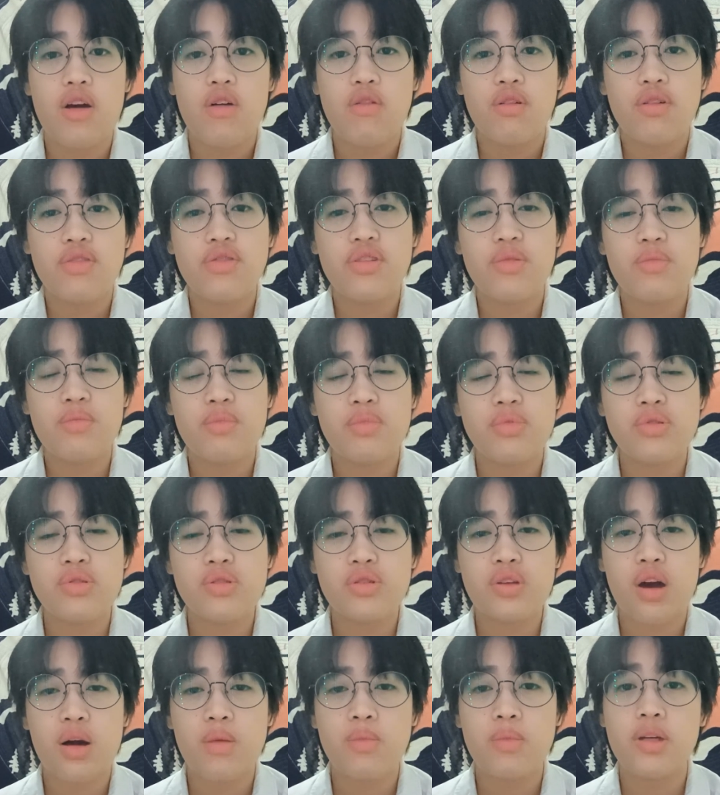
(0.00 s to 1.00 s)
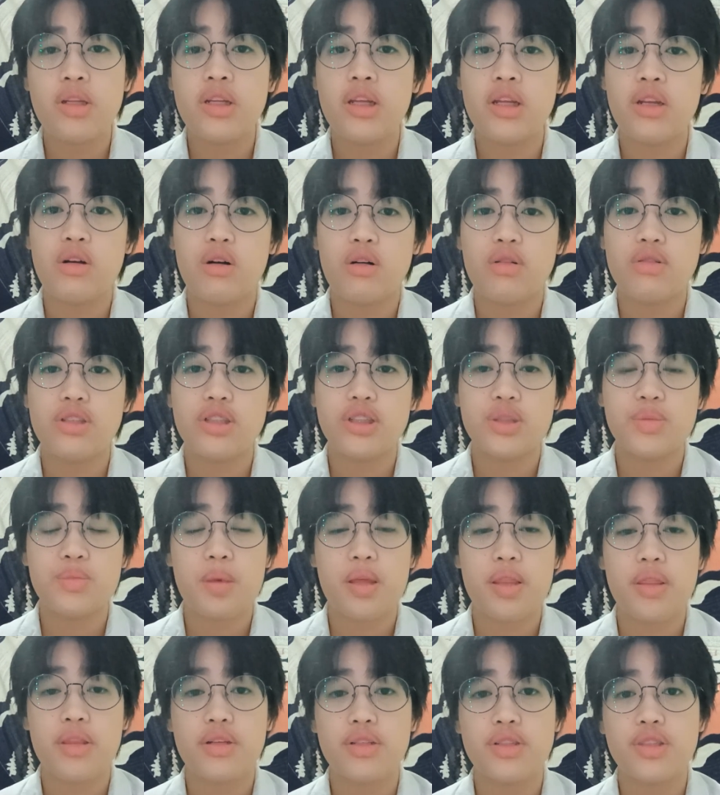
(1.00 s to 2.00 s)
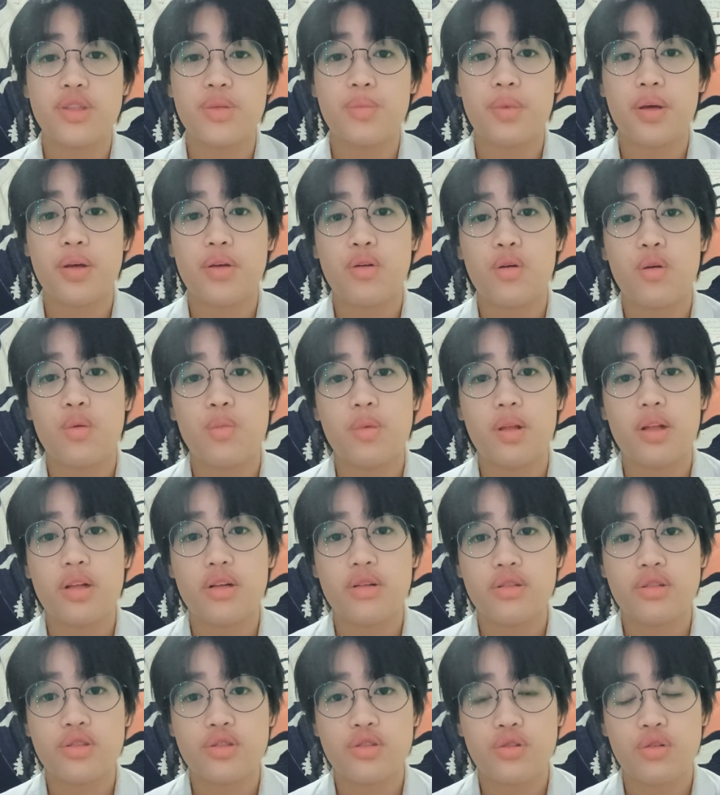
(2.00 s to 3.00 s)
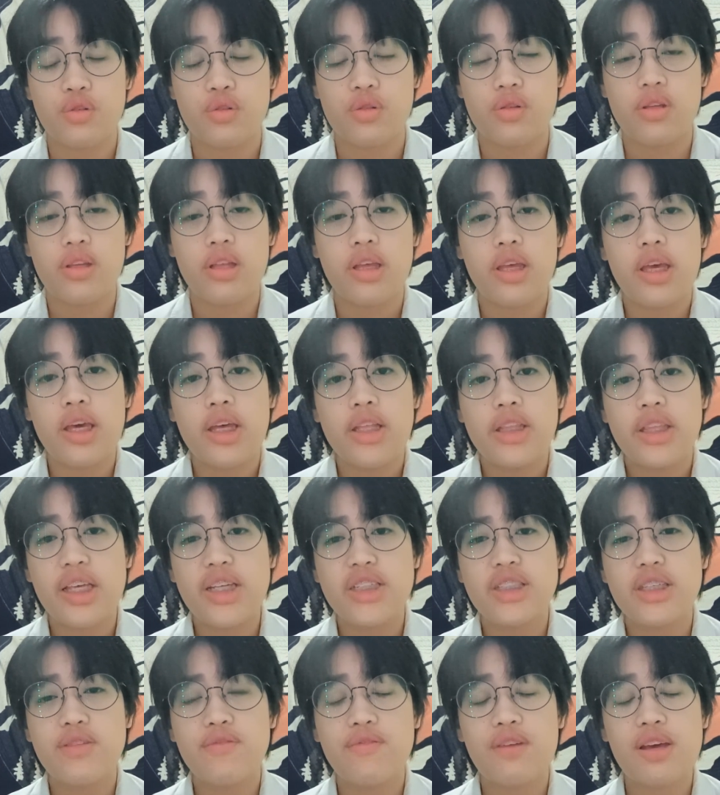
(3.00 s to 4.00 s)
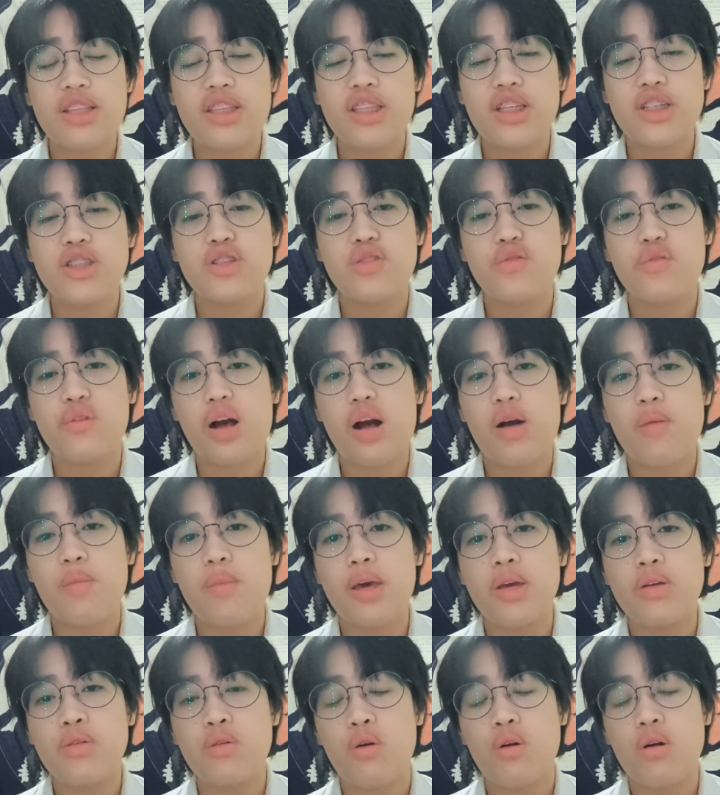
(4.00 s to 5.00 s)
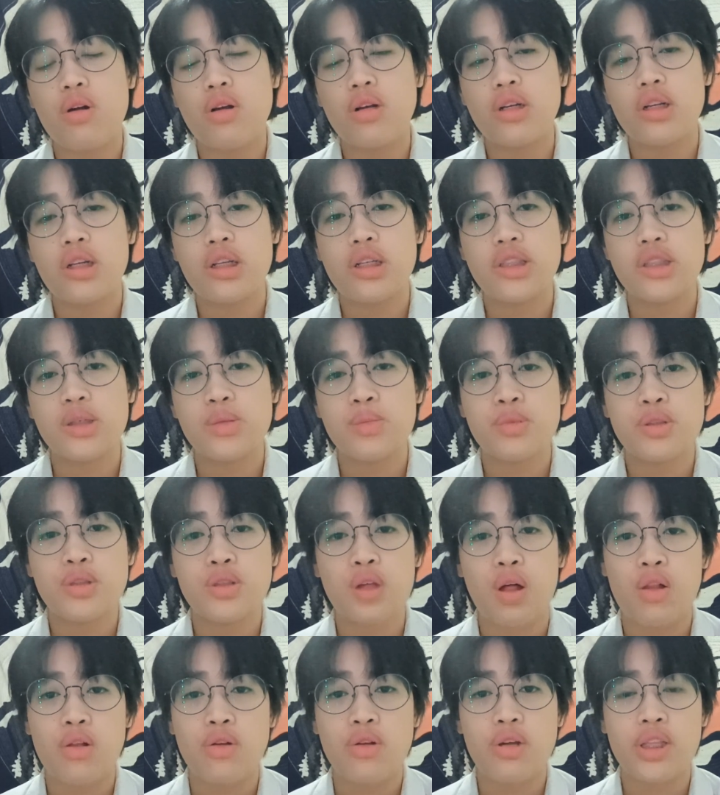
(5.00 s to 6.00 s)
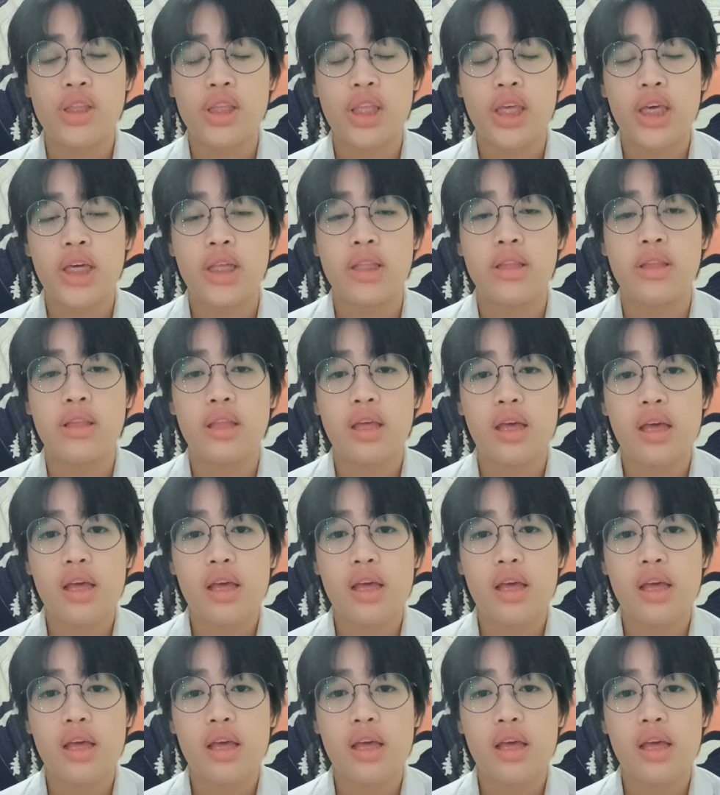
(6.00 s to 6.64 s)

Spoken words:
One of the most common and oldest methods of microbial control takes advantage of how microorganisms tolerate heat.